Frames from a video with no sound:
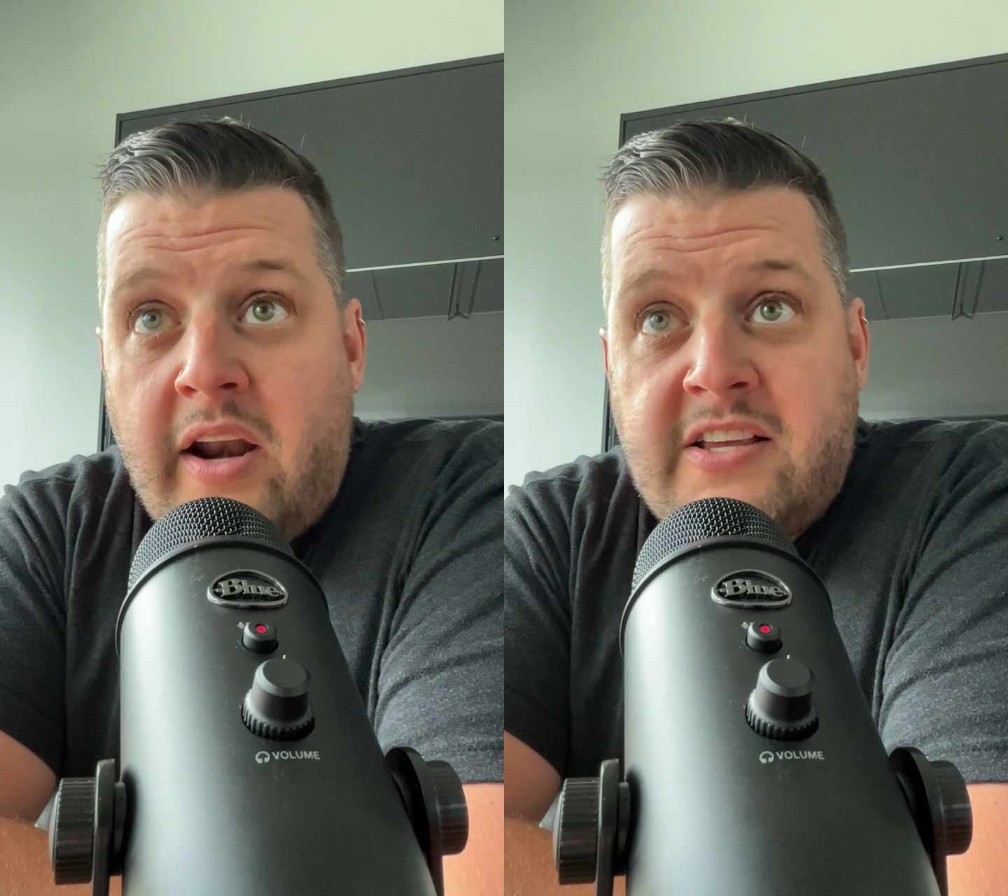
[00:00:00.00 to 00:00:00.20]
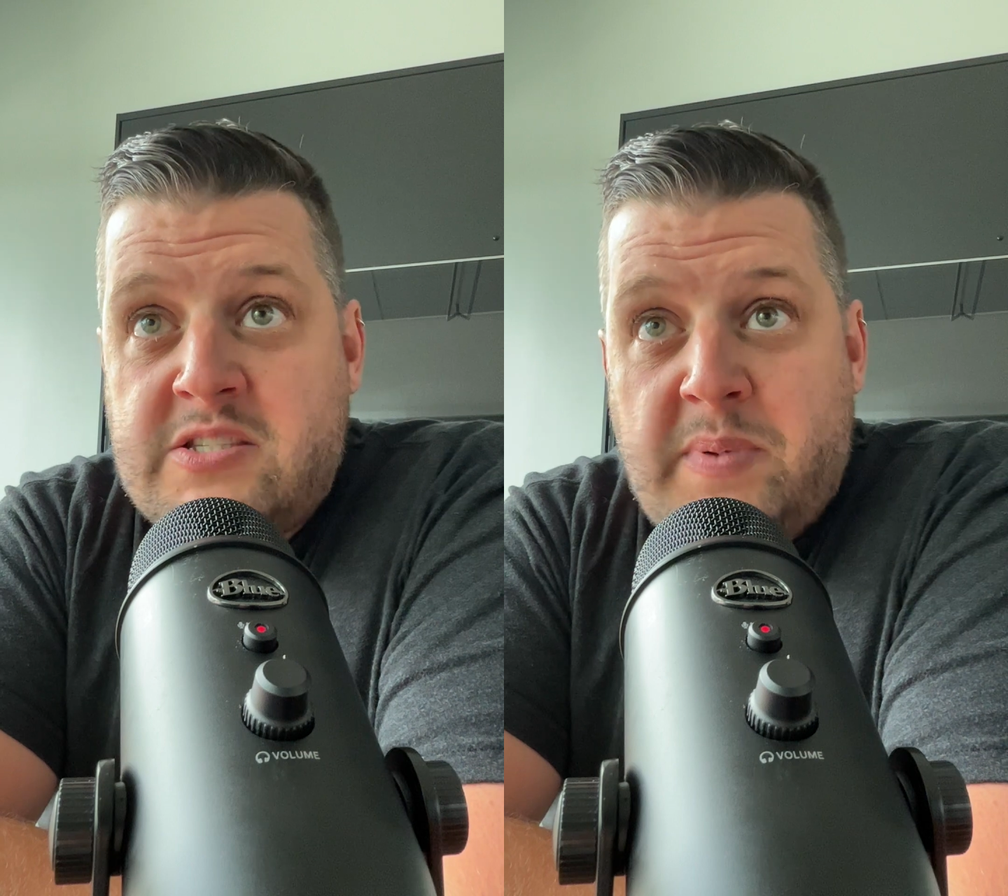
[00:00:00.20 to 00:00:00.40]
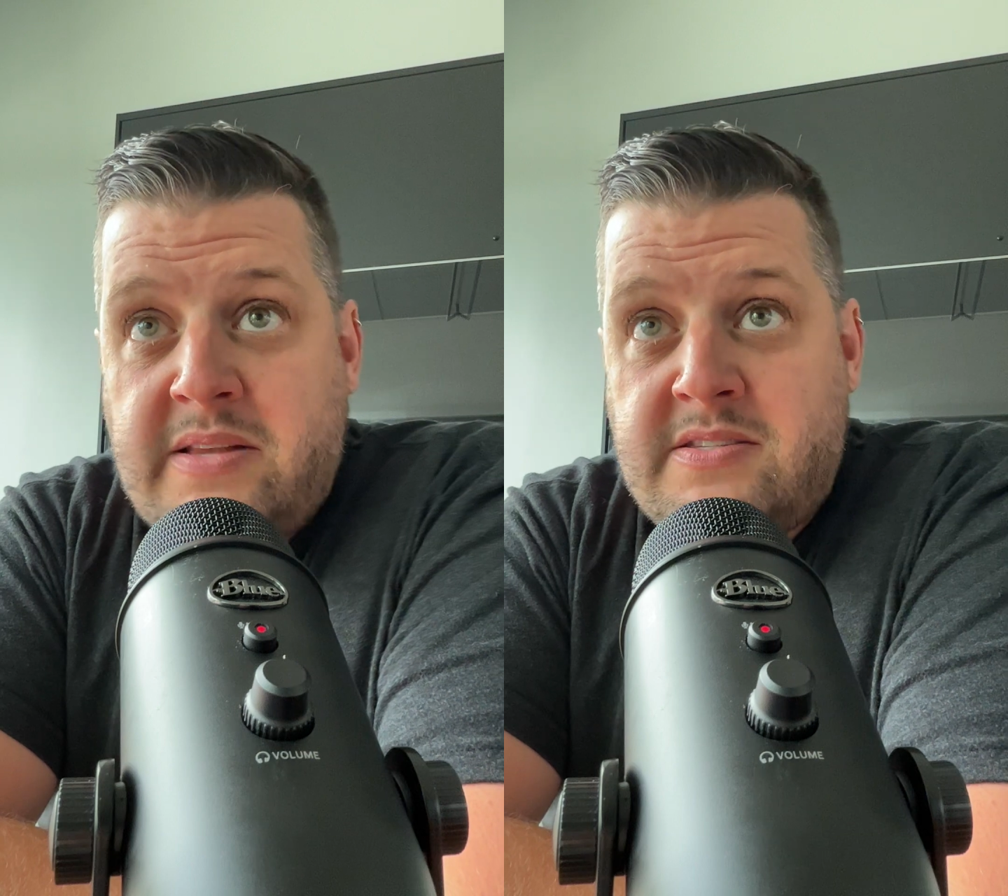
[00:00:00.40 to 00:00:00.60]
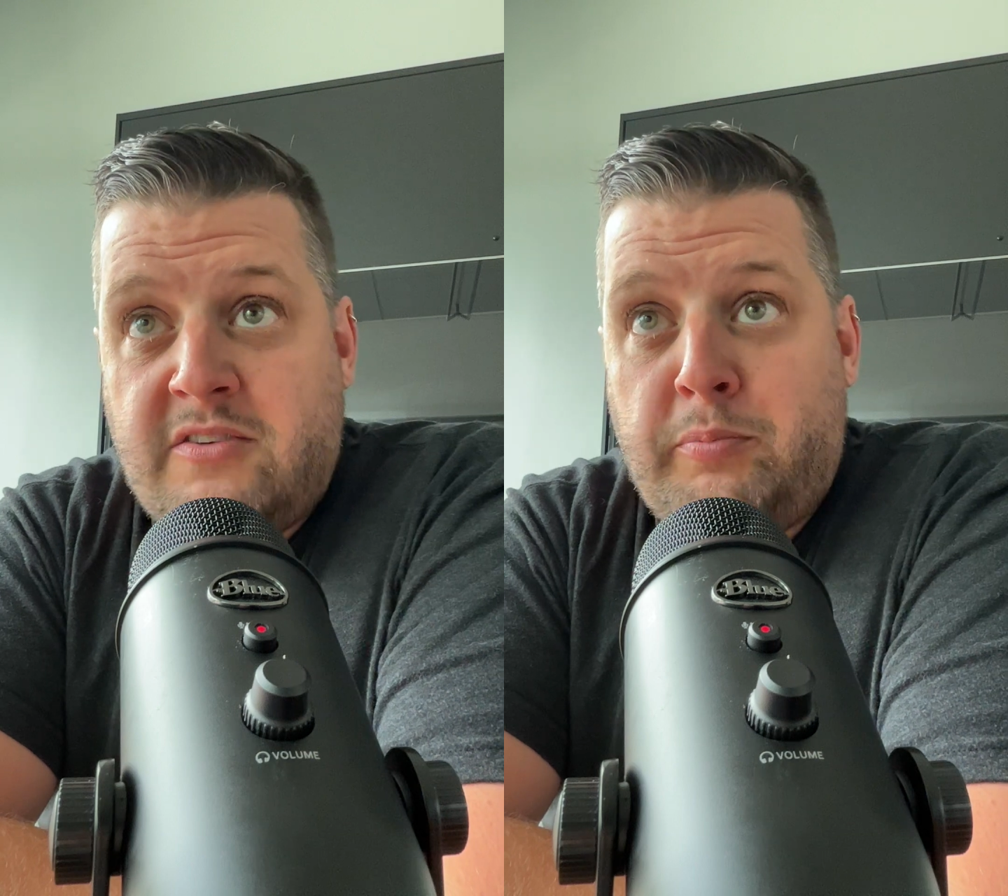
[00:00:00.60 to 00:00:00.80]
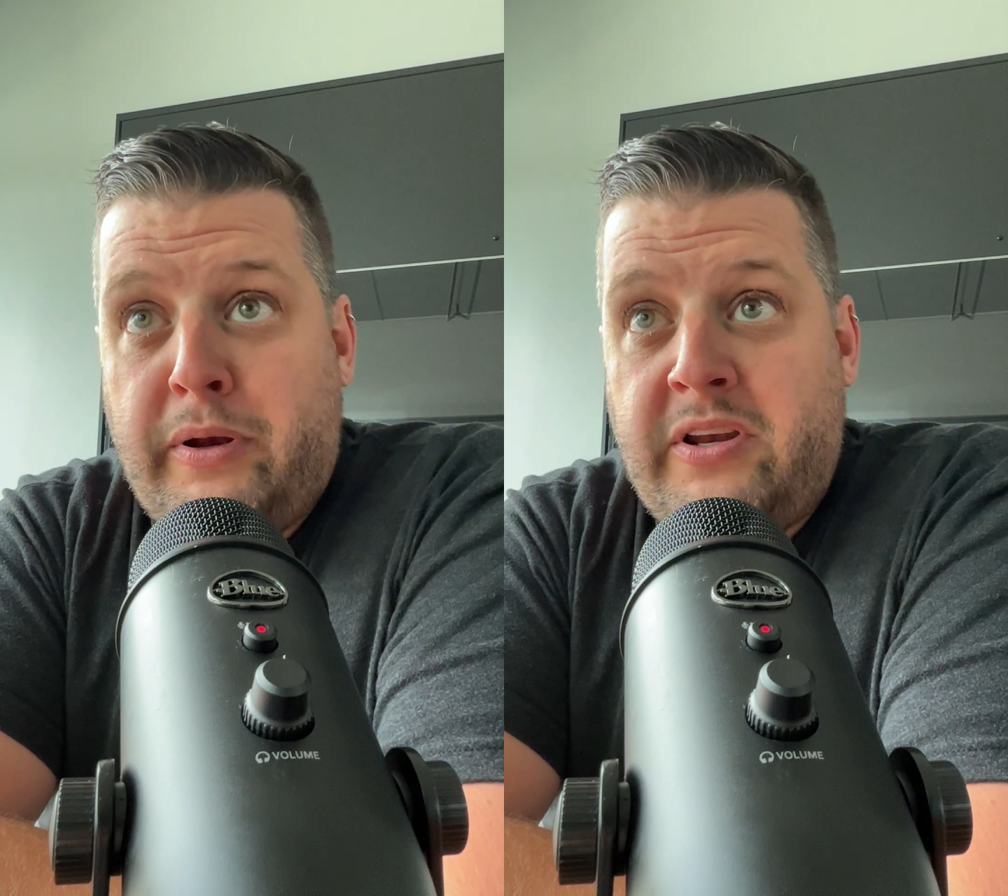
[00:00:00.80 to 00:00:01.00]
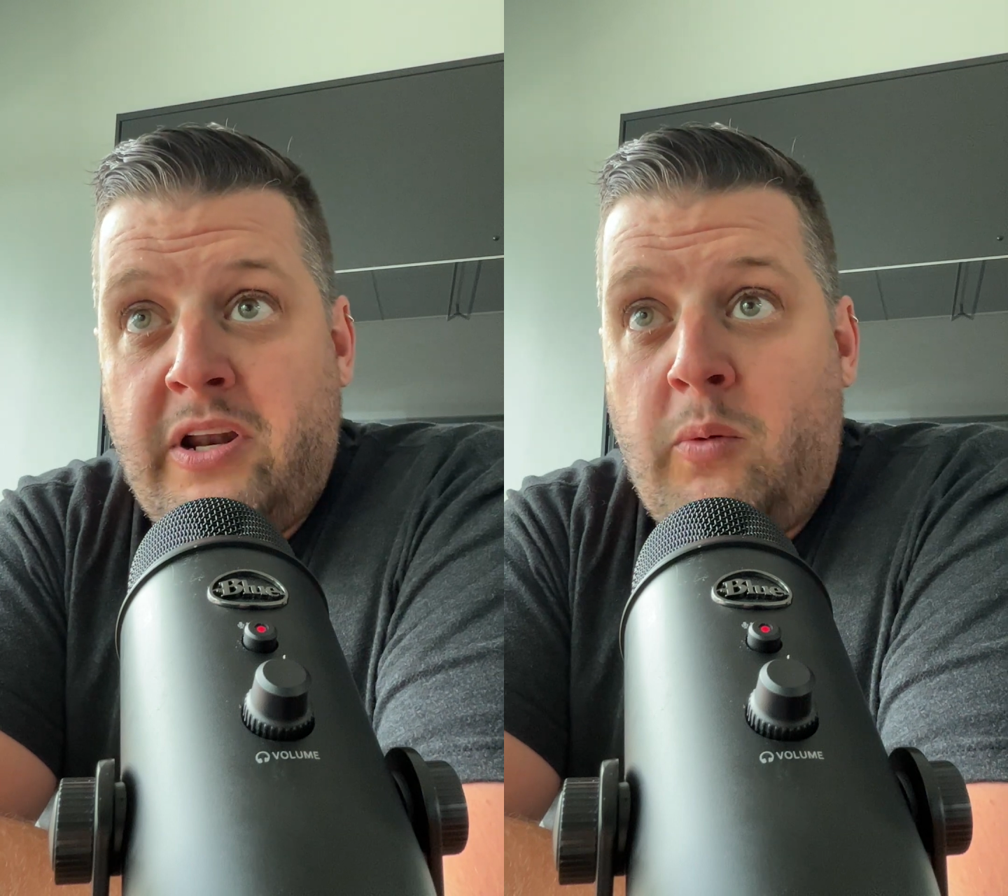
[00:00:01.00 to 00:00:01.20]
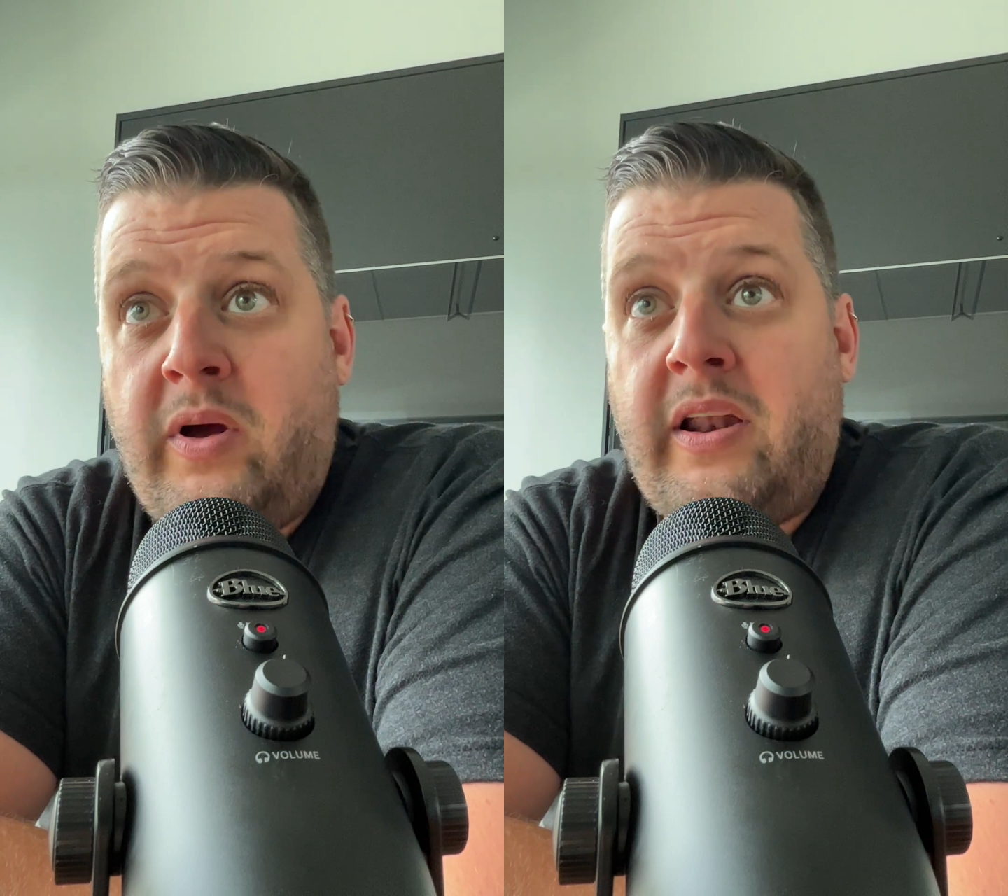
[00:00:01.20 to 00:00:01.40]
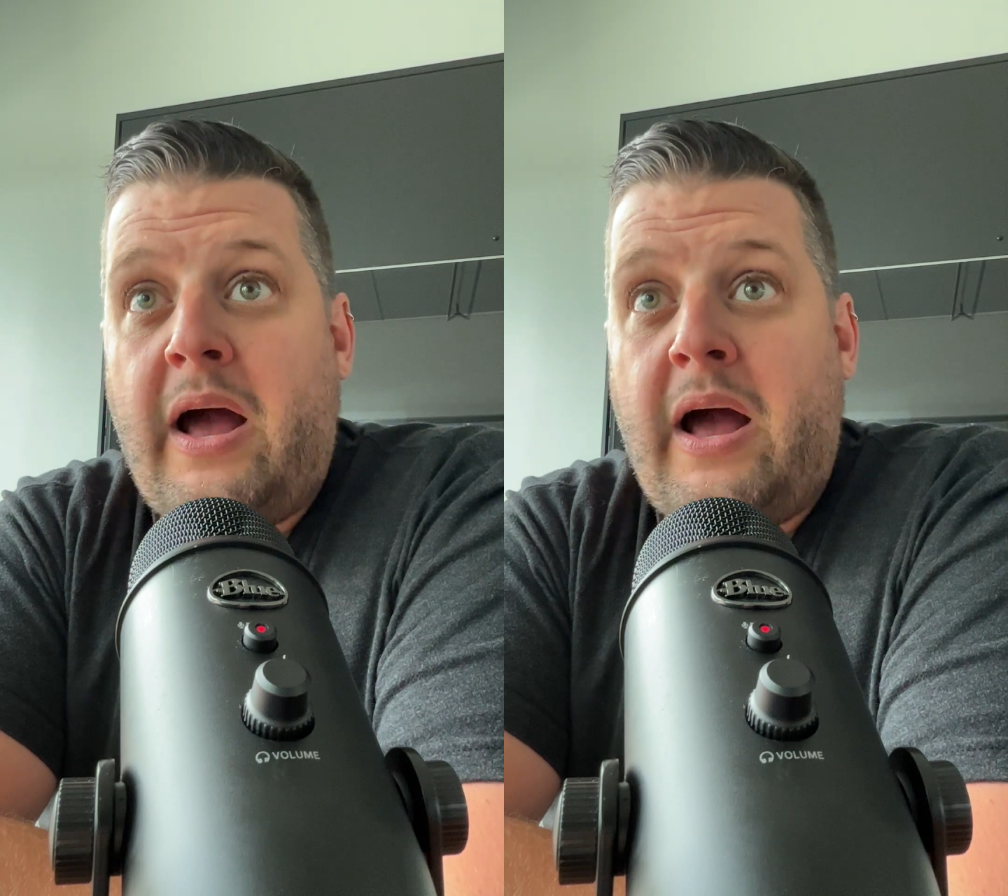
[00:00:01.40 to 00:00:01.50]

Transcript: expensive, but you know what?